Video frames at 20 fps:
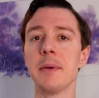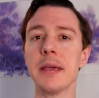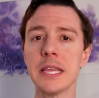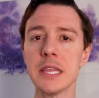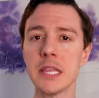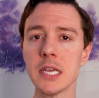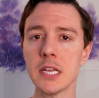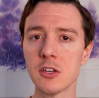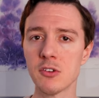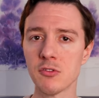
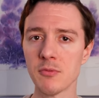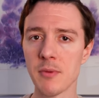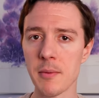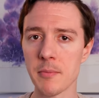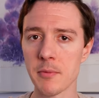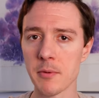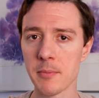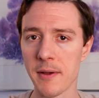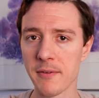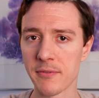main thing to
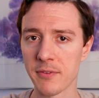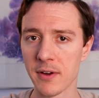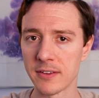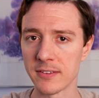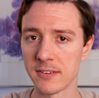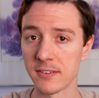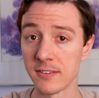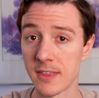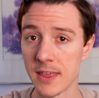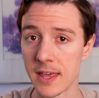remember, my
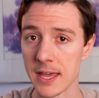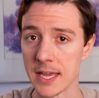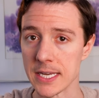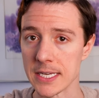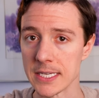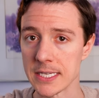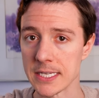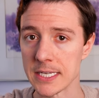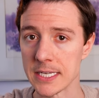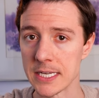friends, is
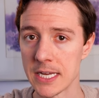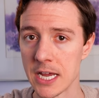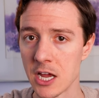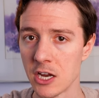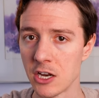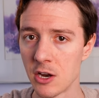this